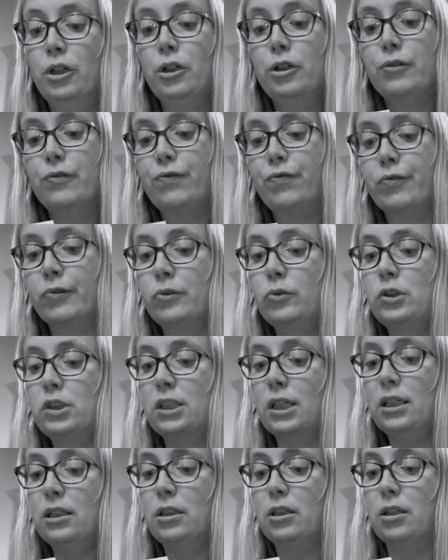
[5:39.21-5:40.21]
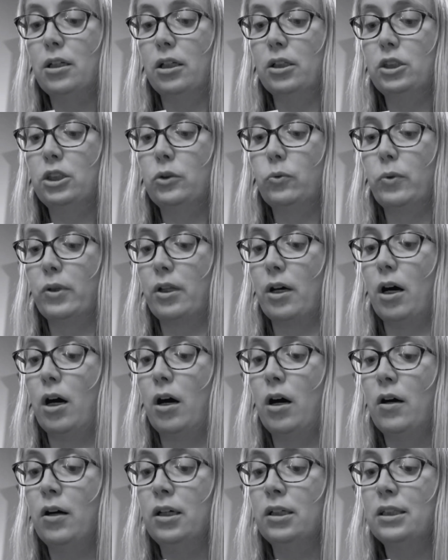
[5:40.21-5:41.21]
Fruits and nuts with a
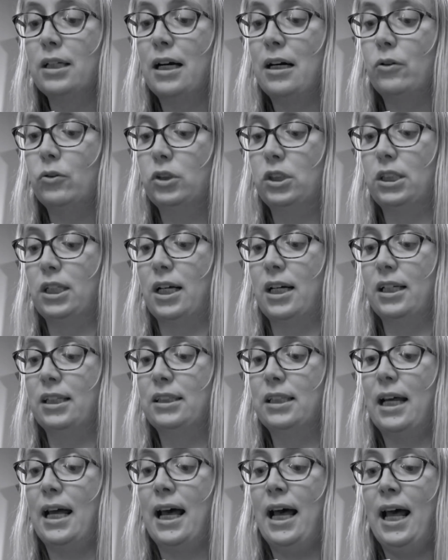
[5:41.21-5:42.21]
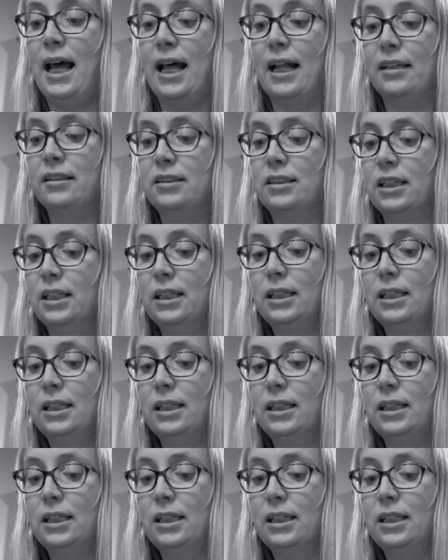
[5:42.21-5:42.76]
hard outside and